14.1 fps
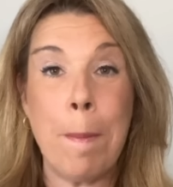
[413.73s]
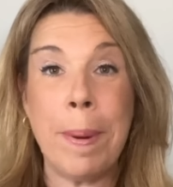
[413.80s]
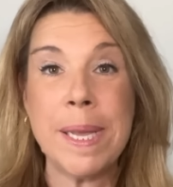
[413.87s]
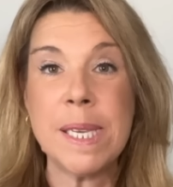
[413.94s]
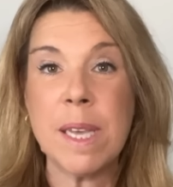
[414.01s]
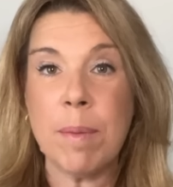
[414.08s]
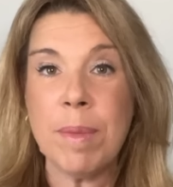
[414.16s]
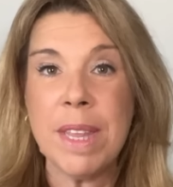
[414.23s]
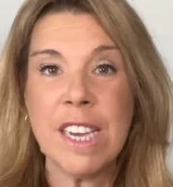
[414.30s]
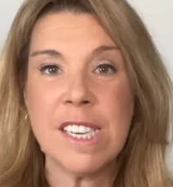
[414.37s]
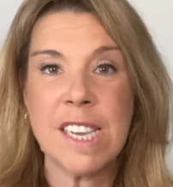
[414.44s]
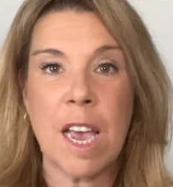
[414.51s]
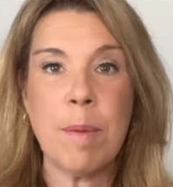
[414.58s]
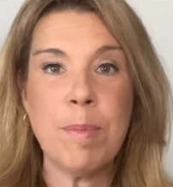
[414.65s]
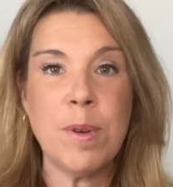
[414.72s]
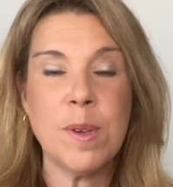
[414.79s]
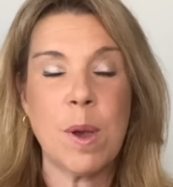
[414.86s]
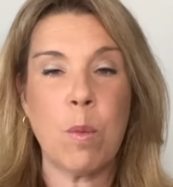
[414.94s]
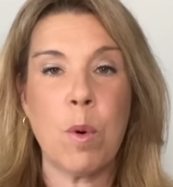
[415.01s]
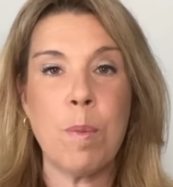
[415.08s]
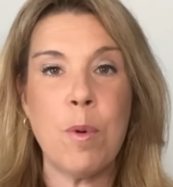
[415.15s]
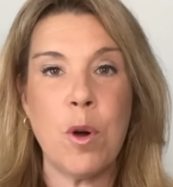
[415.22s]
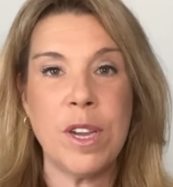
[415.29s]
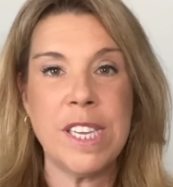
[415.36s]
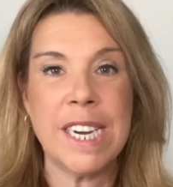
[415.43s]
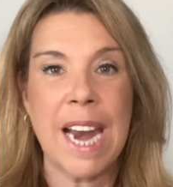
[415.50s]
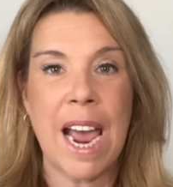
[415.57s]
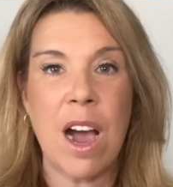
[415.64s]
But some of the examples that were
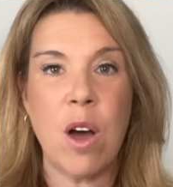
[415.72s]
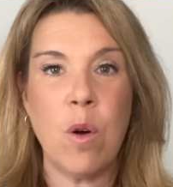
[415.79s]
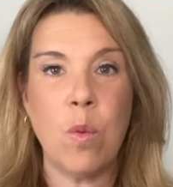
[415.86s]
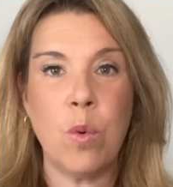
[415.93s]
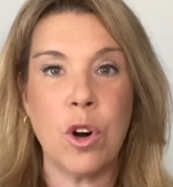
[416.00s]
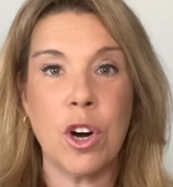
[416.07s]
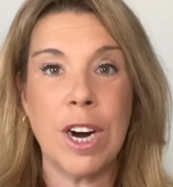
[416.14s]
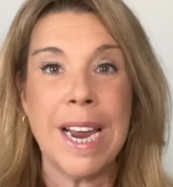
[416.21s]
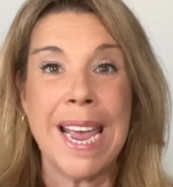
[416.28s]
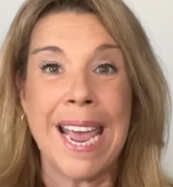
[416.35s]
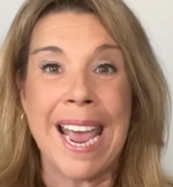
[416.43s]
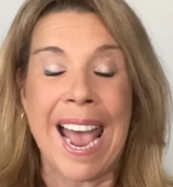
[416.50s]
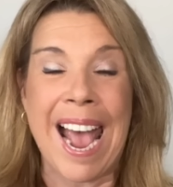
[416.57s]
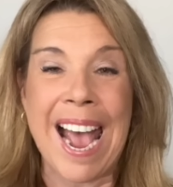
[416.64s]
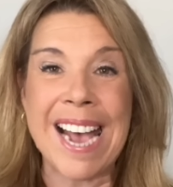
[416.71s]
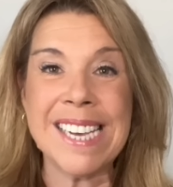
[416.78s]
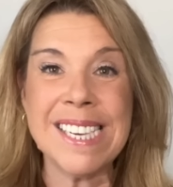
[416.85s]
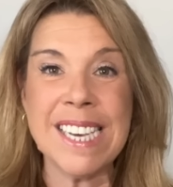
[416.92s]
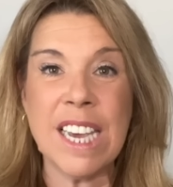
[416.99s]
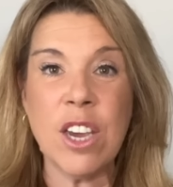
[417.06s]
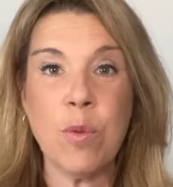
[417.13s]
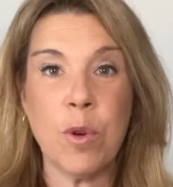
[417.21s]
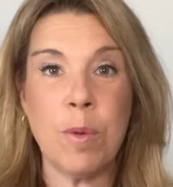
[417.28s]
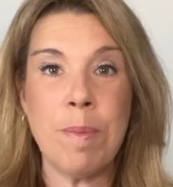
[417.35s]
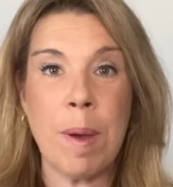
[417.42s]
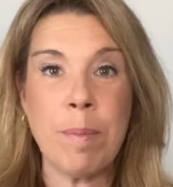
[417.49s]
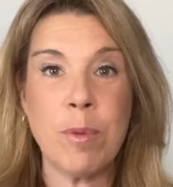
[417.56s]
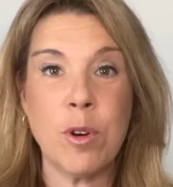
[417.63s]
pointed out were asking crew
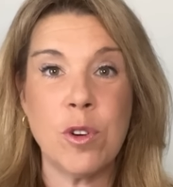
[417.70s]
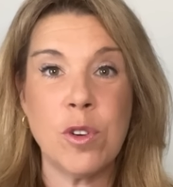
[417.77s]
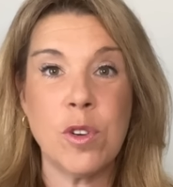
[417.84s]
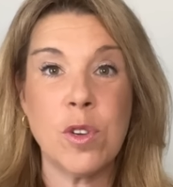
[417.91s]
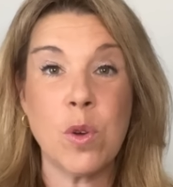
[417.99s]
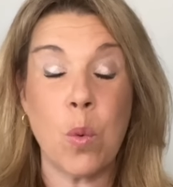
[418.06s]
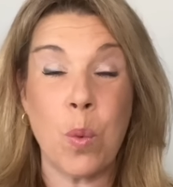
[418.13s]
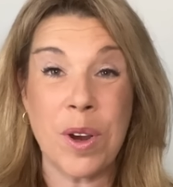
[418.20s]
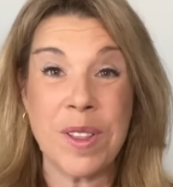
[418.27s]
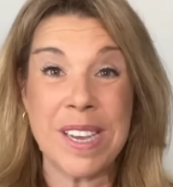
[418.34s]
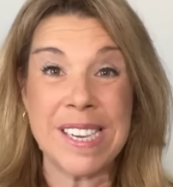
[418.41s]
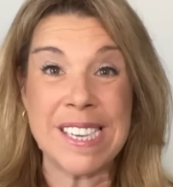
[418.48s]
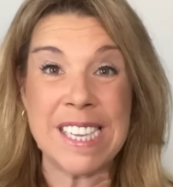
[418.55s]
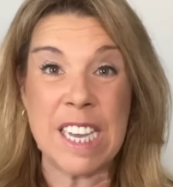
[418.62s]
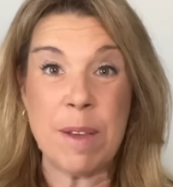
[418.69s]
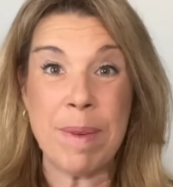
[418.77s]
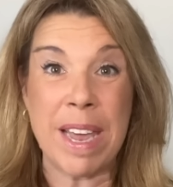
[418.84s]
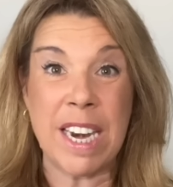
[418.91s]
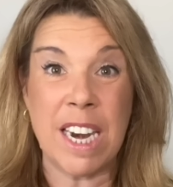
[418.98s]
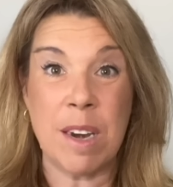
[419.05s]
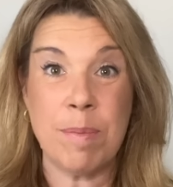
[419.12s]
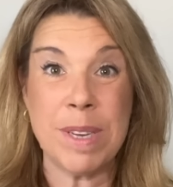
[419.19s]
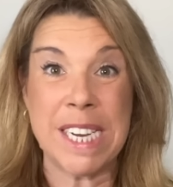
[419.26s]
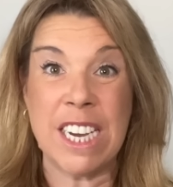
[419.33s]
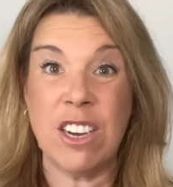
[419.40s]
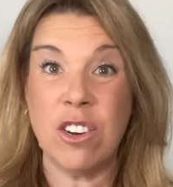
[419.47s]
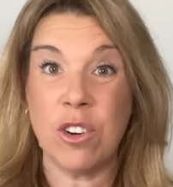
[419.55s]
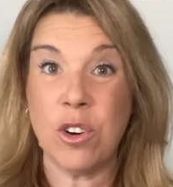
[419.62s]
members where they sleep, and in
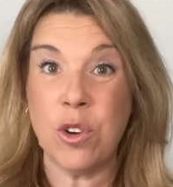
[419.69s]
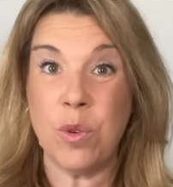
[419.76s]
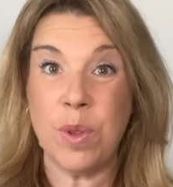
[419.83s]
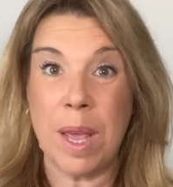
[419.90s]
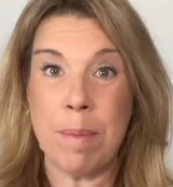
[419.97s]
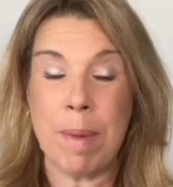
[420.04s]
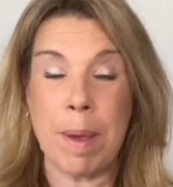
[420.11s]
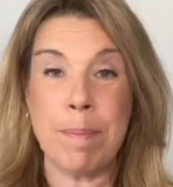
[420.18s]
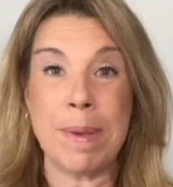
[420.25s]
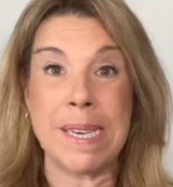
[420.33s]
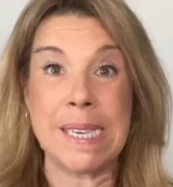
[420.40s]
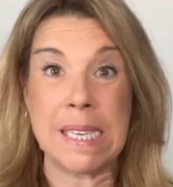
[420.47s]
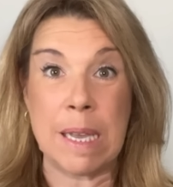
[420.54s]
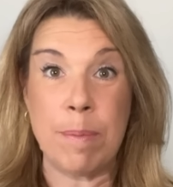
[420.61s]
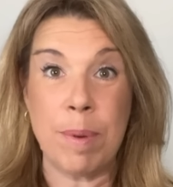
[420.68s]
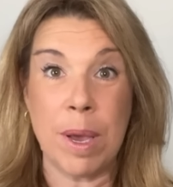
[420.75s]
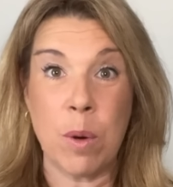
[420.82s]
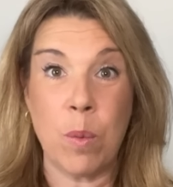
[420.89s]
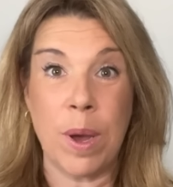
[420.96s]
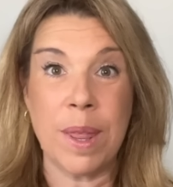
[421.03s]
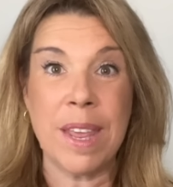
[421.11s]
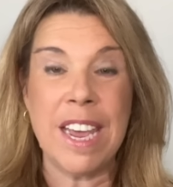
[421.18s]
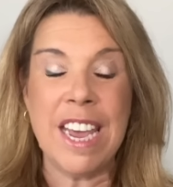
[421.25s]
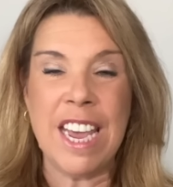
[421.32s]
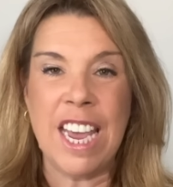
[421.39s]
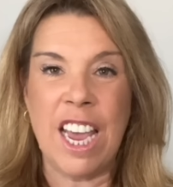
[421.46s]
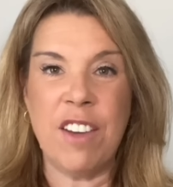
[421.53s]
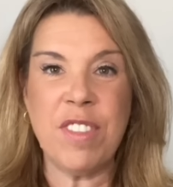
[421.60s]
particular who they might be sleeping with,
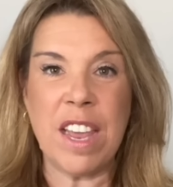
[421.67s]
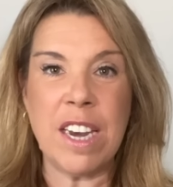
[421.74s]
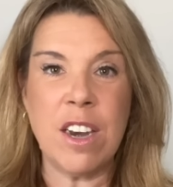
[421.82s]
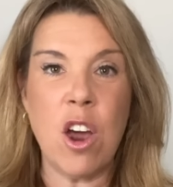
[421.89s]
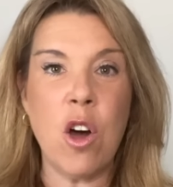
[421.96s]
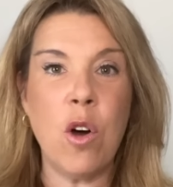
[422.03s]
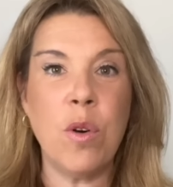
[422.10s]
if they know